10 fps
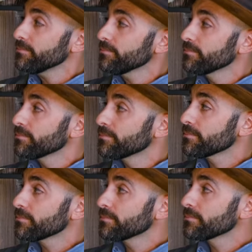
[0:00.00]

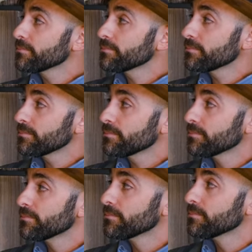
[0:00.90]

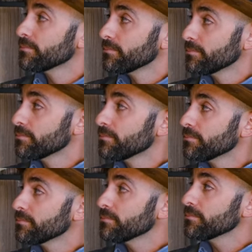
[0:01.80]

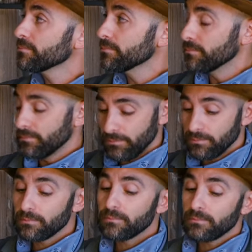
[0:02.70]

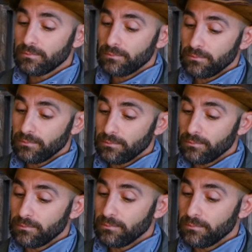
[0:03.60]

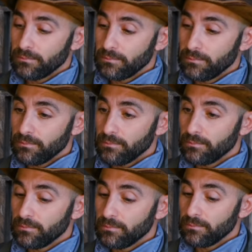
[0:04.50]

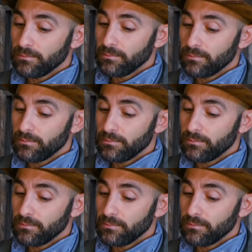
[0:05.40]
(silent)